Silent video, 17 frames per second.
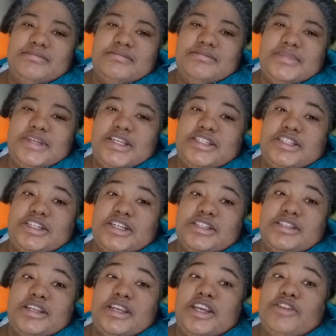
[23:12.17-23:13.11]
He's
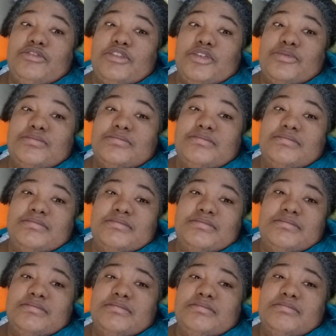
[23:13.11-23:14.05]
just a hero.
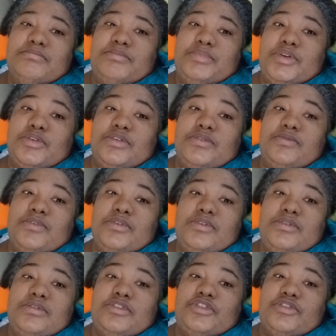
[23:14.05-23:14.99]

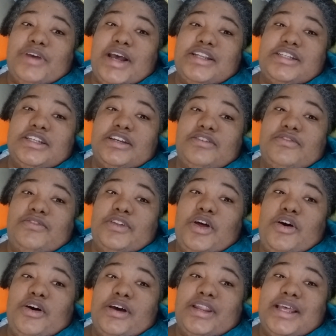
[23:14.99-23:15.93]
Beautiful, tragic,
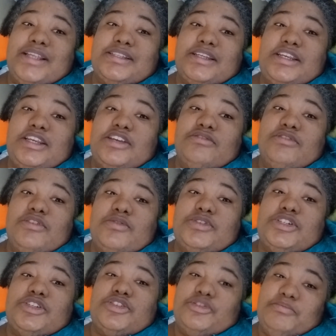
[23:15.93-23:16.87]
flawed, as a hero
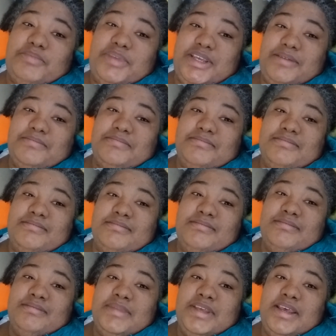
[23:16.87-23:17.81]
should be.
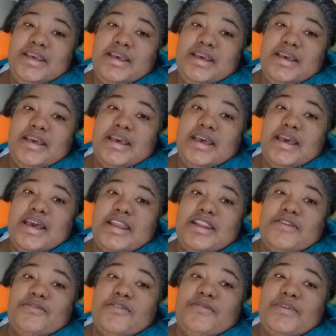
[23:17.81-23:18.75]

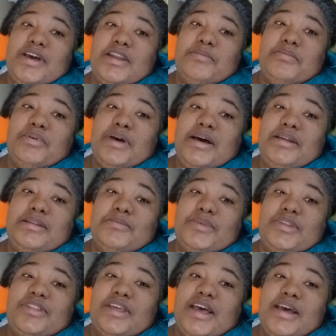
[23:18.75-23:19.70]
And if you've got a problem
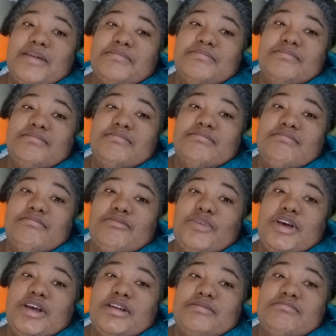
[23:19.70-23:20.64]
with that,
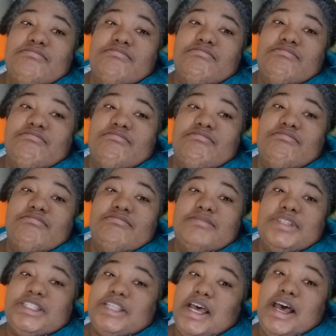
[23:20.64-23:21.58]
well,
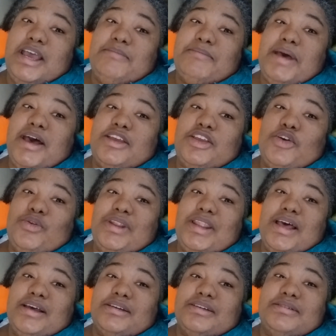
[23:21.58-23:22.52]
sorry about your
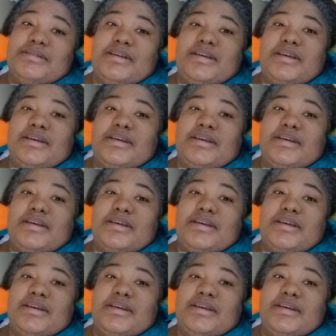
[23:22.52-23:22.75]
luck.